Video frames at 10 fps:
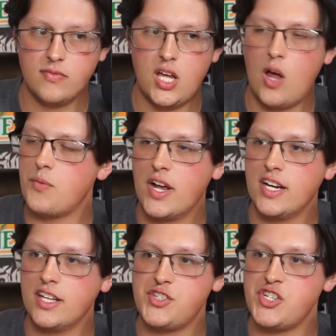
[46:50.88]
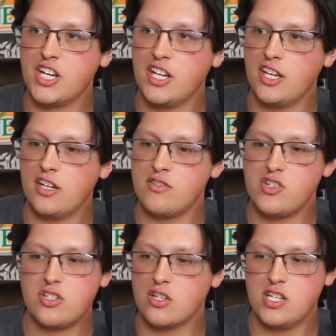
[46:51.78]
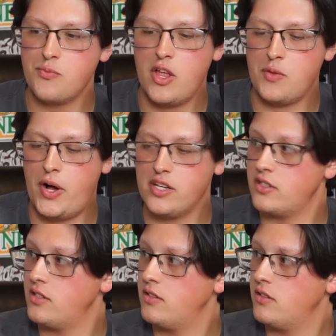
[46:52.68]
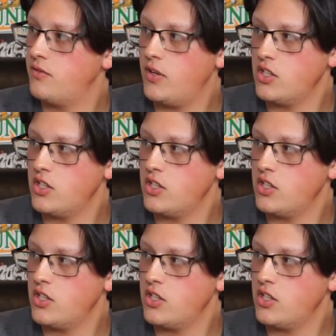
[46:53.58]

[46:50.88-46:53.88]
I'm not gonna get the chicken again. Just give me all the pasta. Fuck the